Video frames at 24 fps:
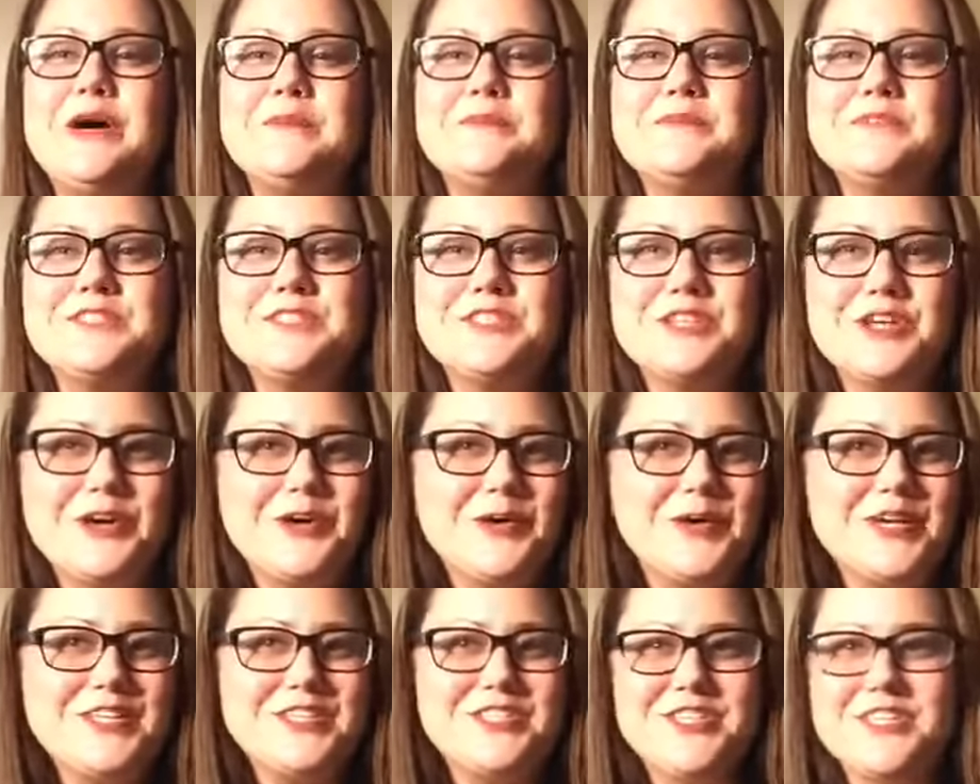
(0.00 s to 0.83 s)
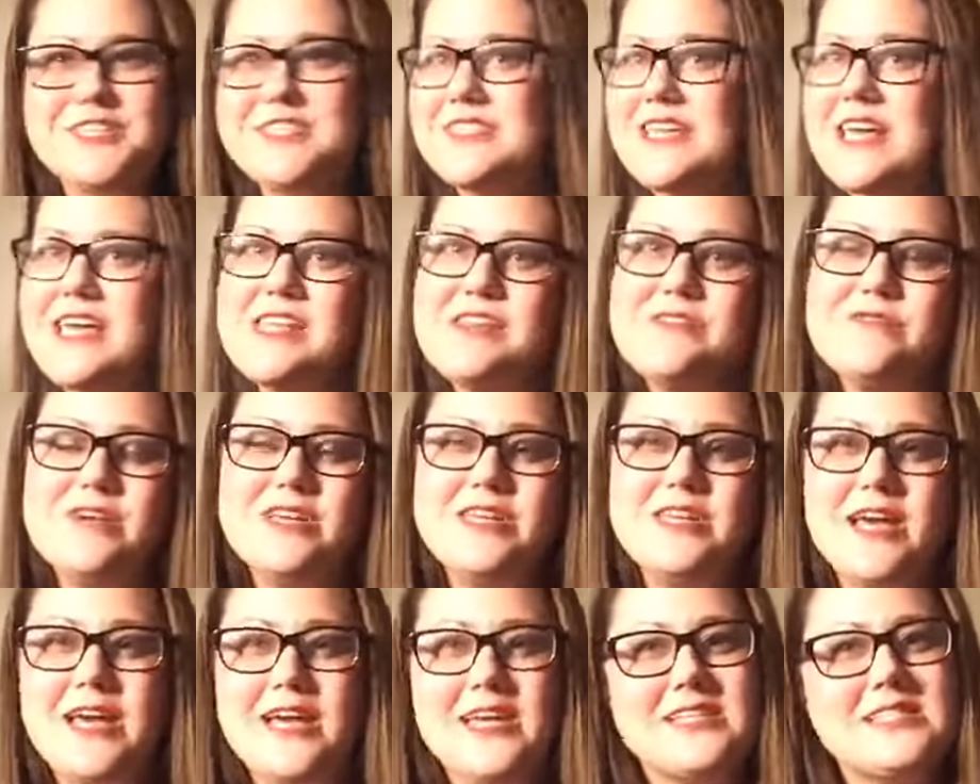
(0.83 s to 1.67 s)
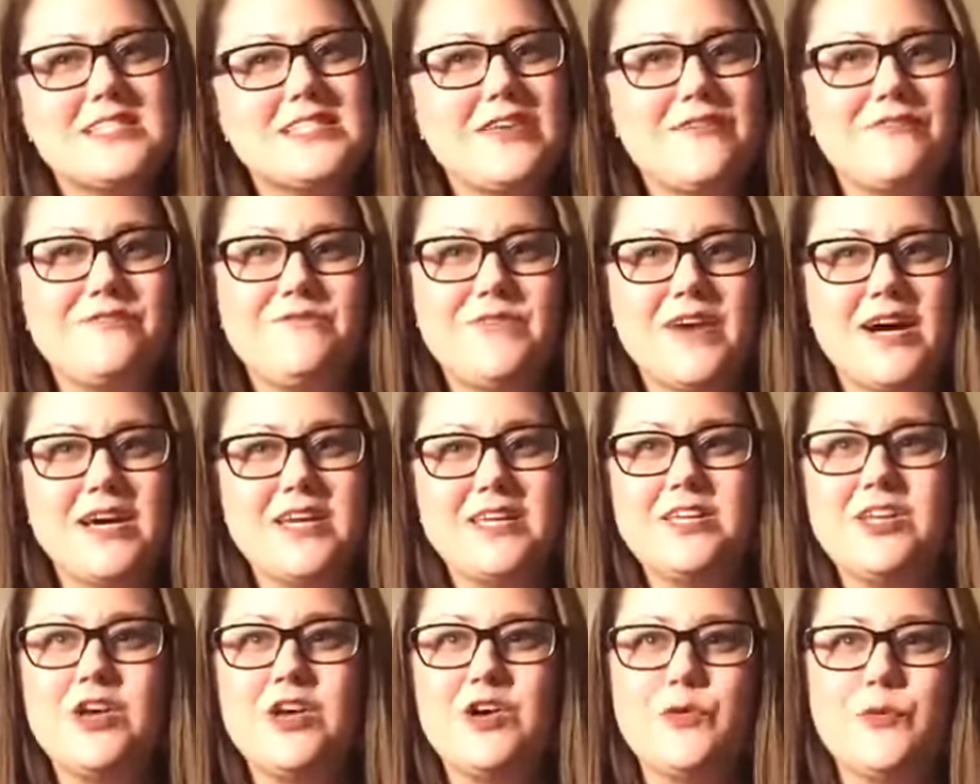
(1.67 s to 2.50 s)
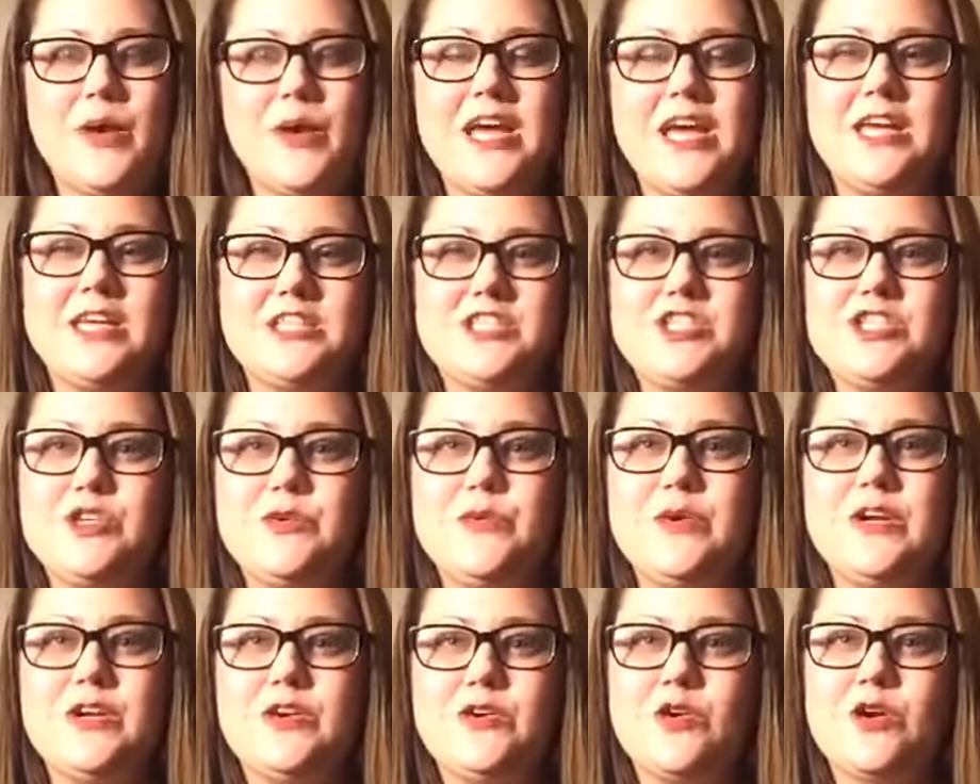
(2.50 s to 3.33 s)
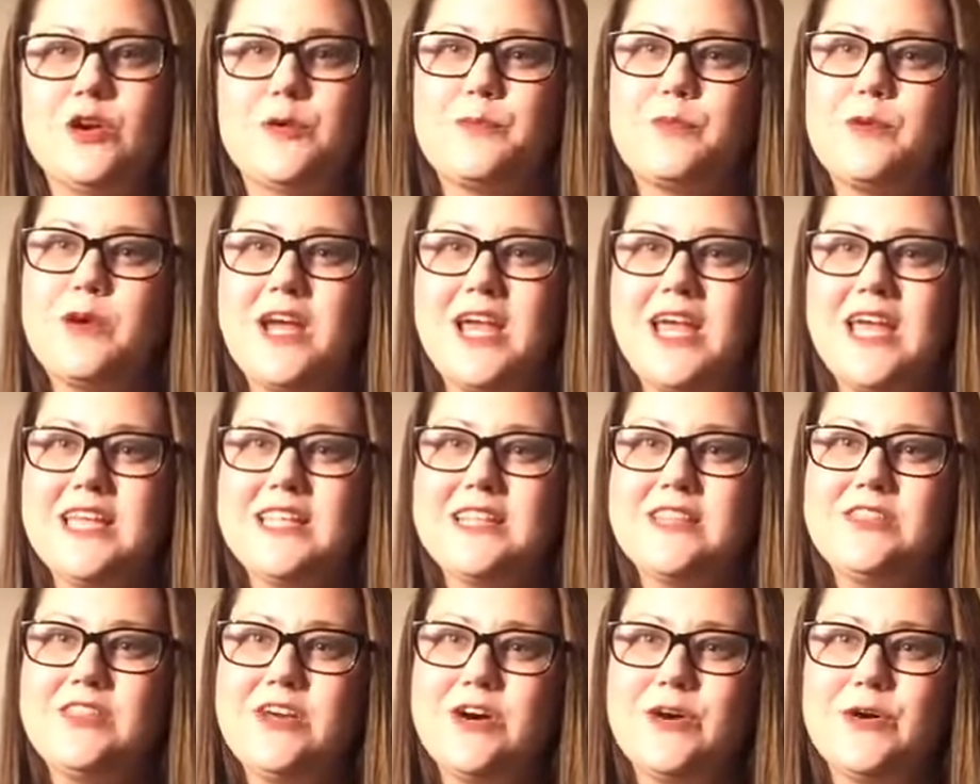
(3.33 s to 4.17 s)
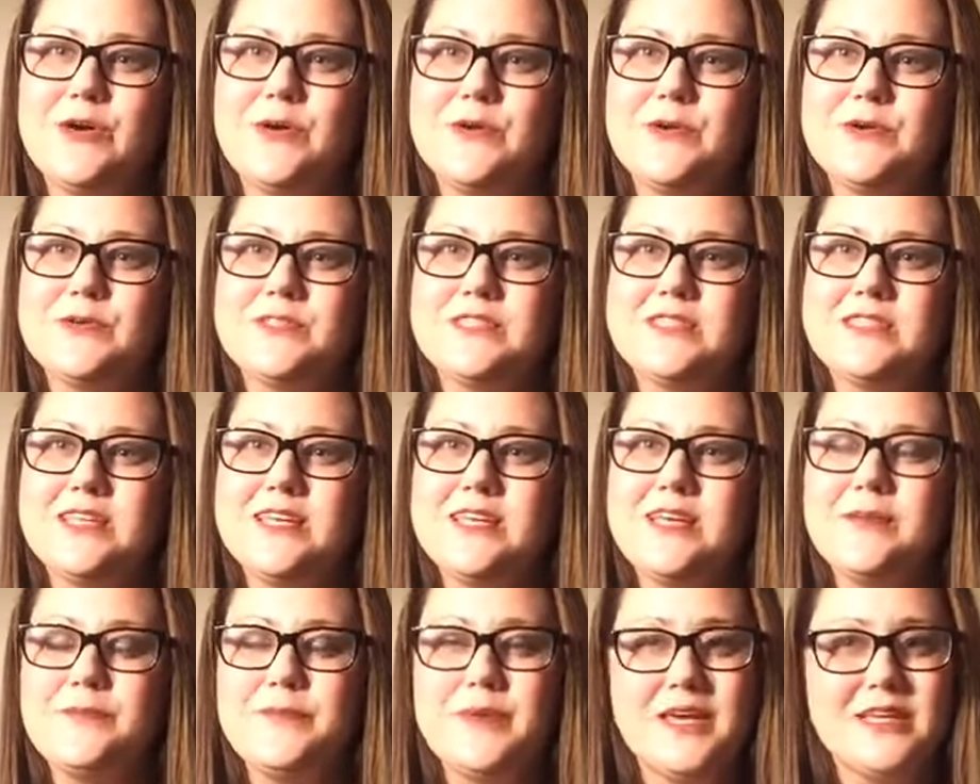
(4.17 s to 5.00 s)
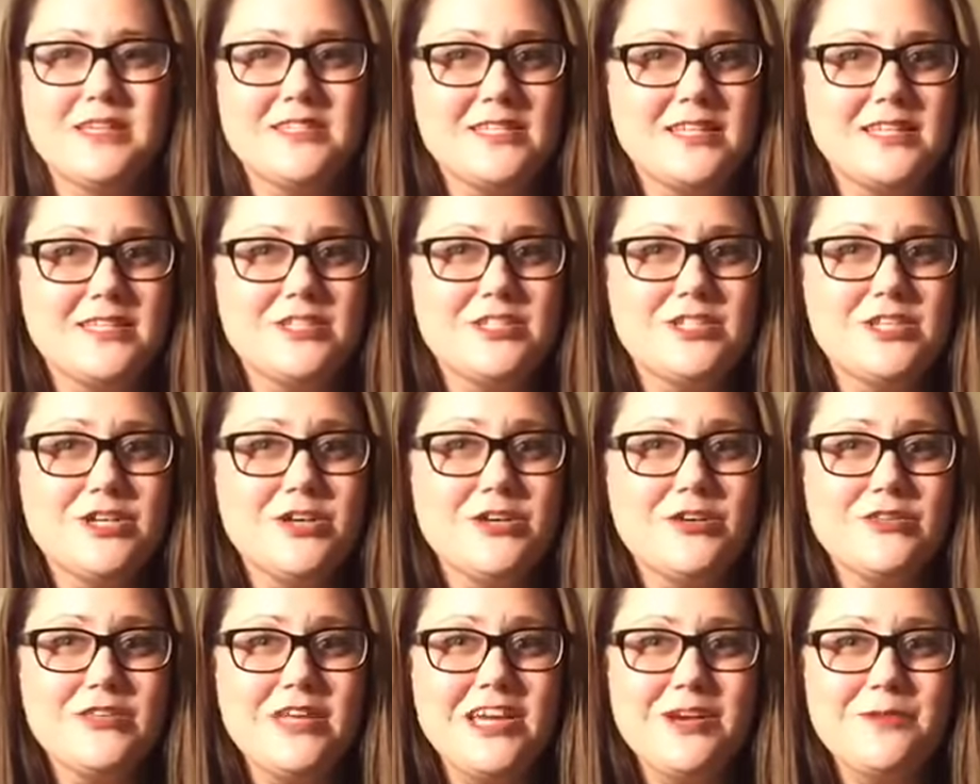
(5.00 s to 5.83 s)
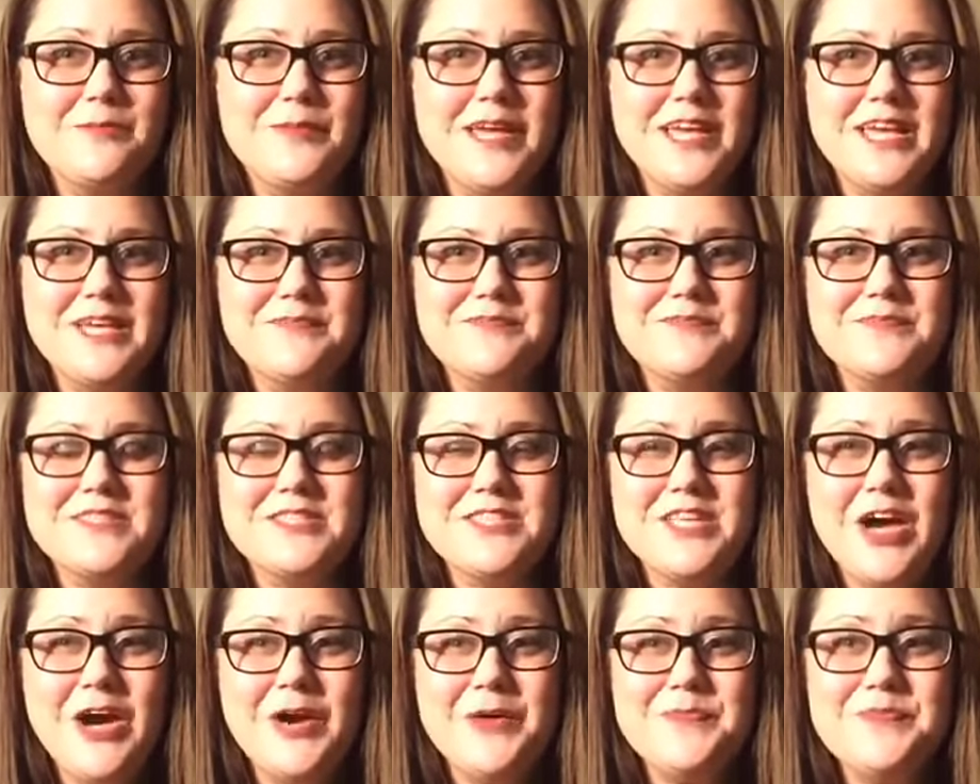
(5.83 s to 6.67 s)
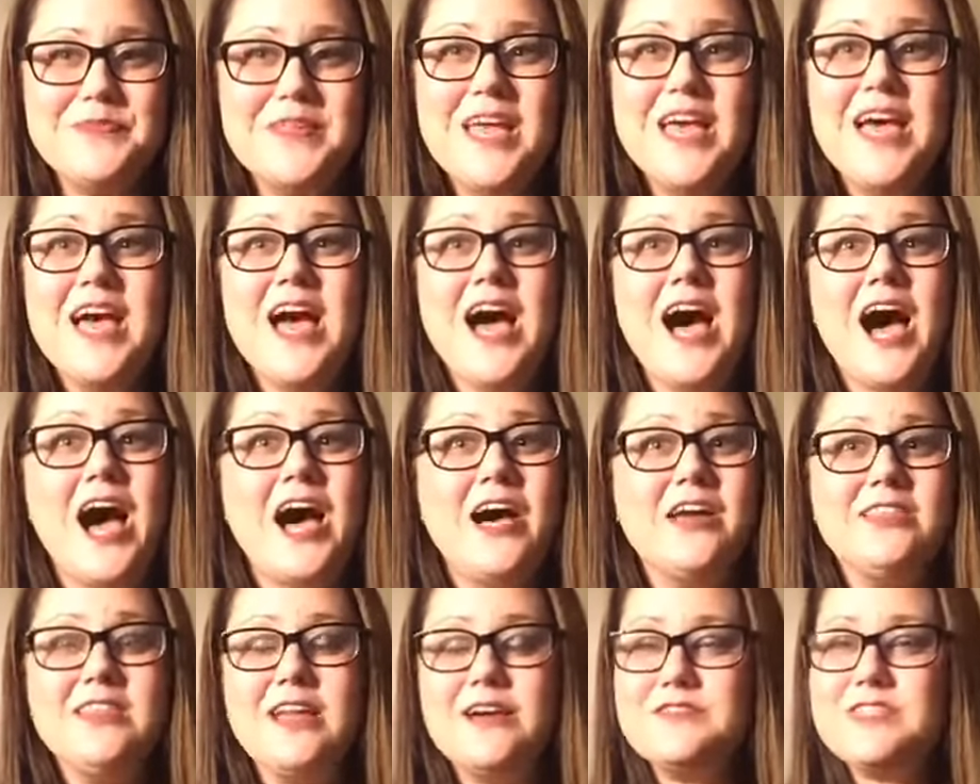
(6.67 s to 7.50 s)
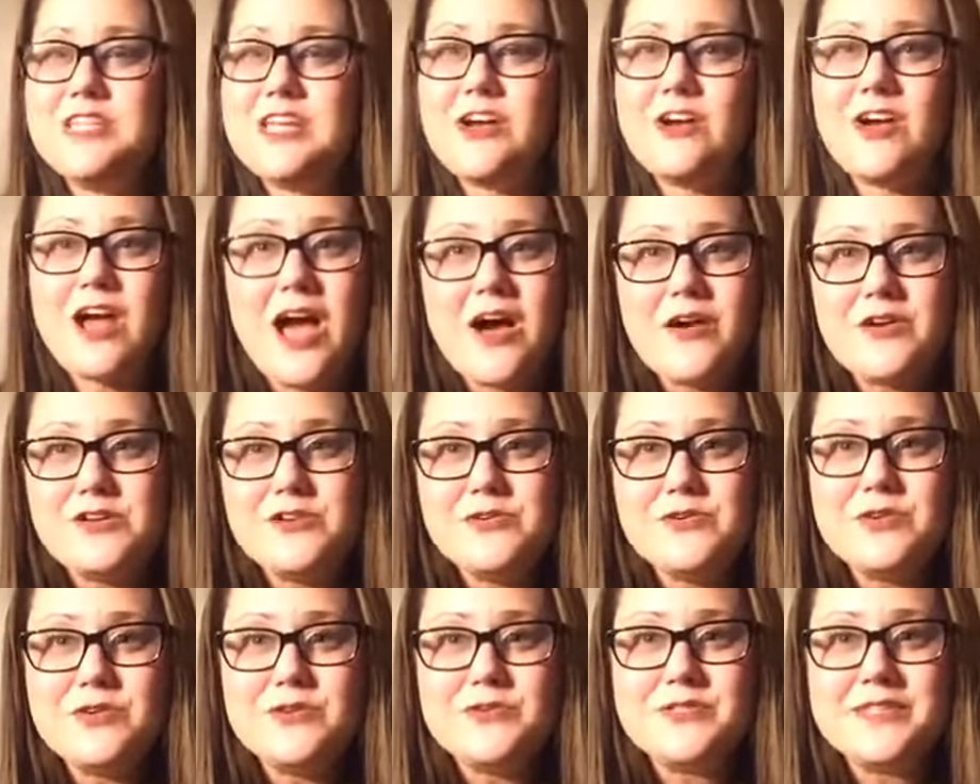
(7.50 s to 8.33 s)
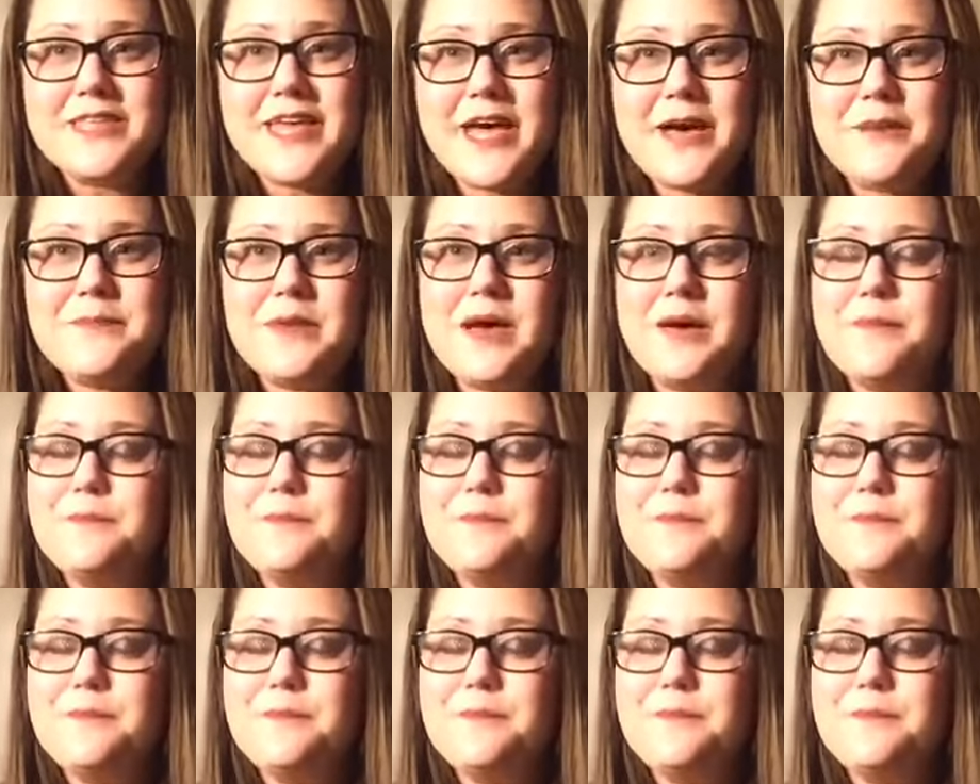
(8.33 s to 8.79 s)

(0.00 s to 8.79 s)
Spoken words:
So it's just kind of a nice, fun way to incorporate those a bit into your therapy. So I'd love to hear how you use them.